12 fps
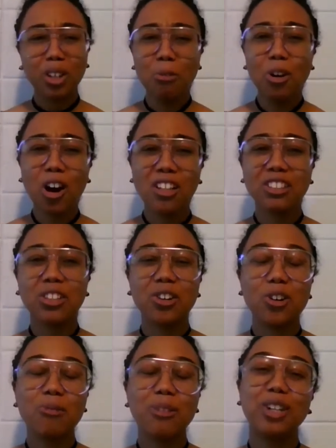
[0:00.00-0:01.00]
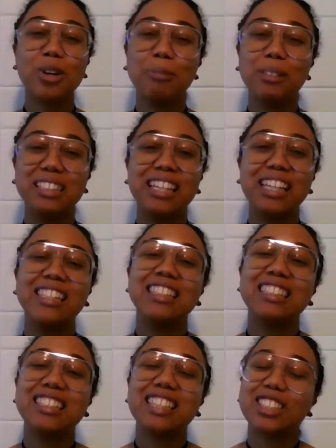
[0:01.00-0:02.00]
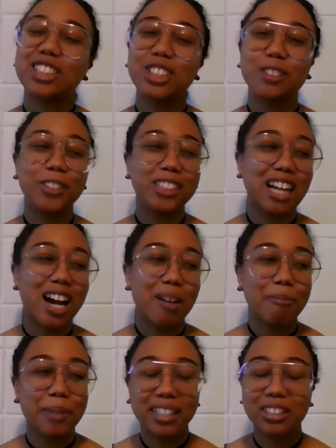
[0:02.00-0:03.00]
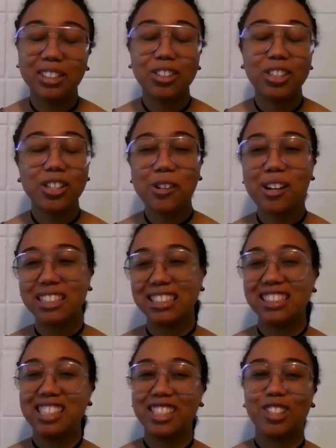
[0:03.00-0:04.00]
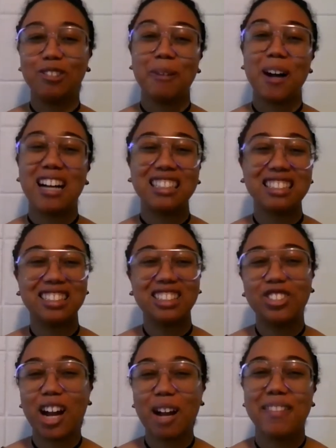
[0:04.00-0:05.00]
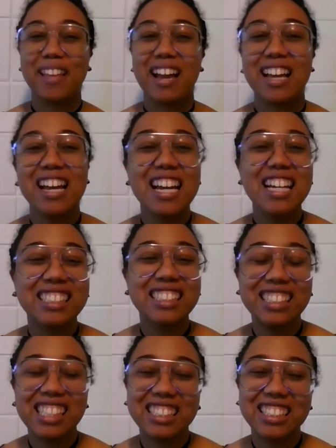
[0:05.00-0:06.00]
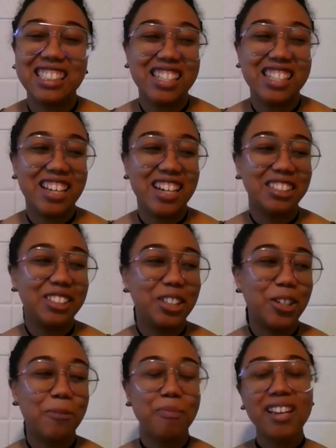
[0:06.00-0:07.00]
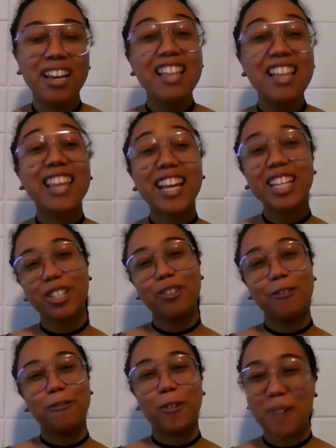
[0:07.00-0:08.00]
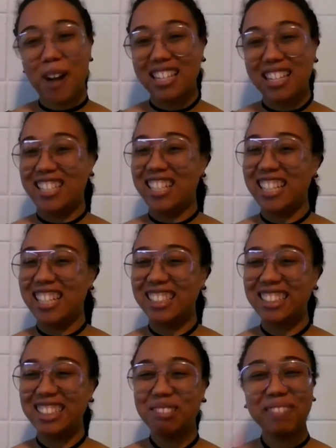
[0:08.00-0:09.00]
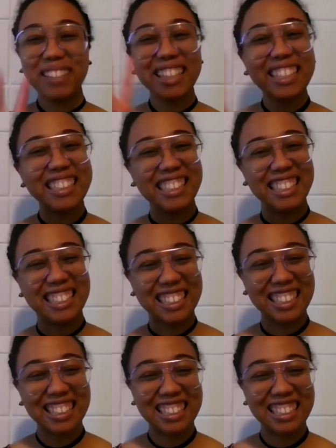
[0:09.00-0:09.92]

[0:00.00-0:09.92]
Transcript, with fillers: we're also always open to any suggestions for topics. So go to our suggestion box and drop that suggestion in there. So thank you for watching. Peace.